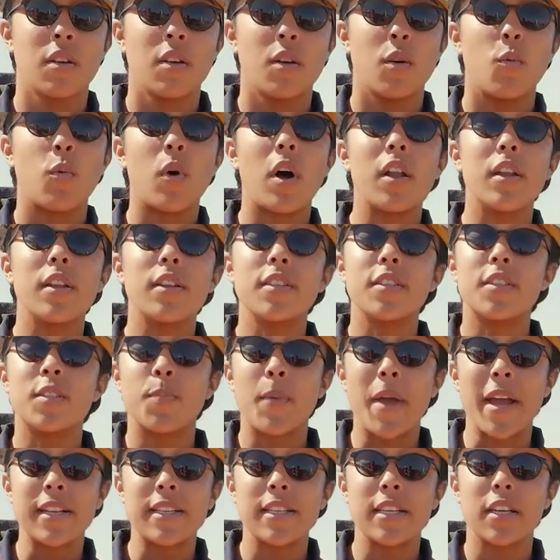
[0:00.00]
While
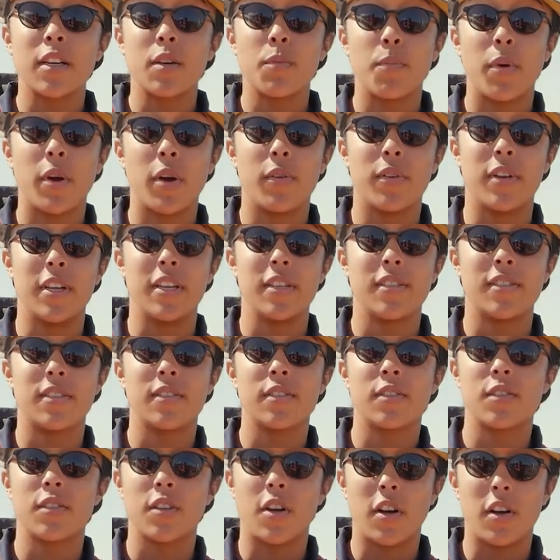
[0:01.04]
inspecting components
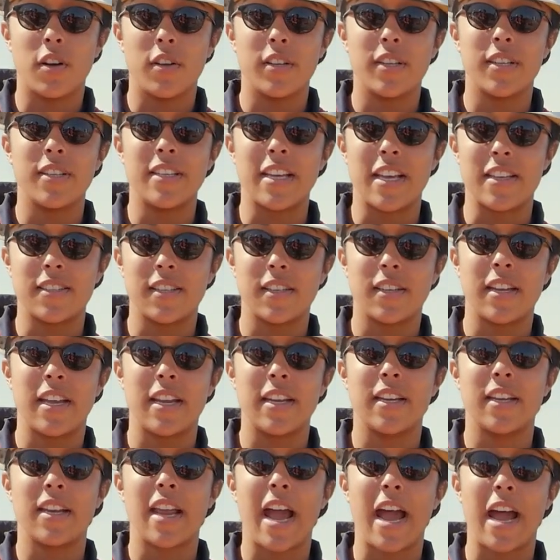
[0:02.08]
installed in
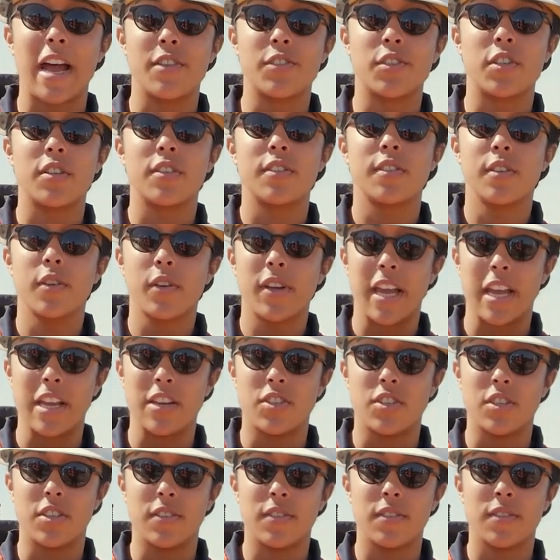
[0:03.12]
designated hazardous
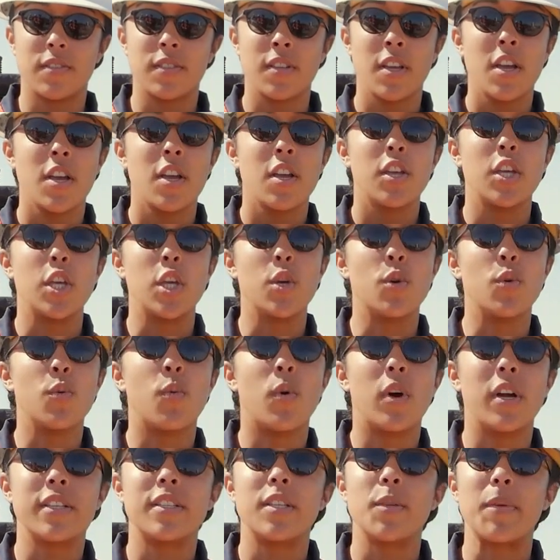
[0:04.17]
locations, you
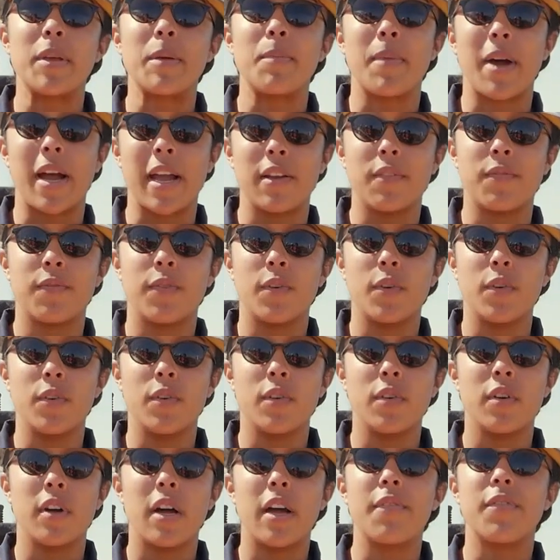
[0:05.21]
want to be
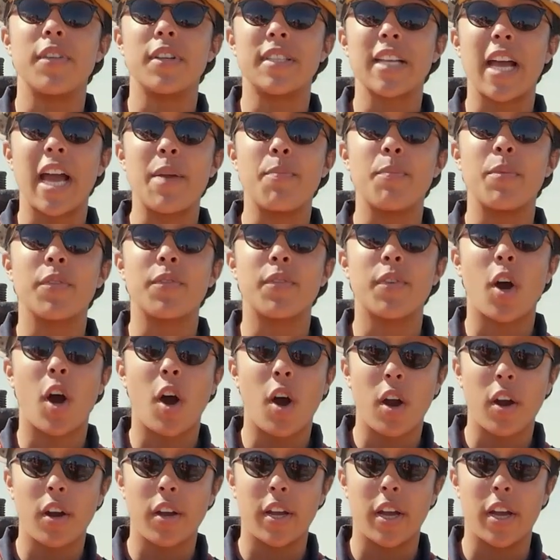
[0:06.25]
mindful of the type of
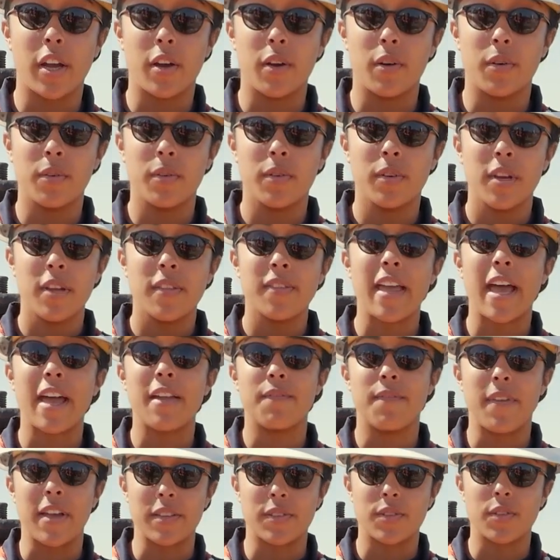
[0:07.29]
cargo that
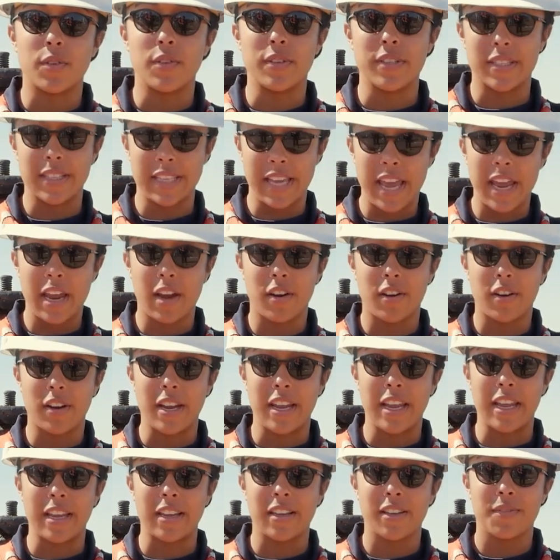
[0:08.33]
vessel is
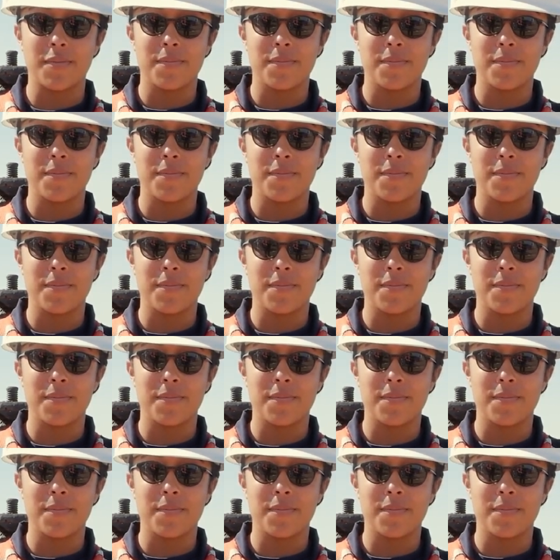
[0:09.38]
carrying.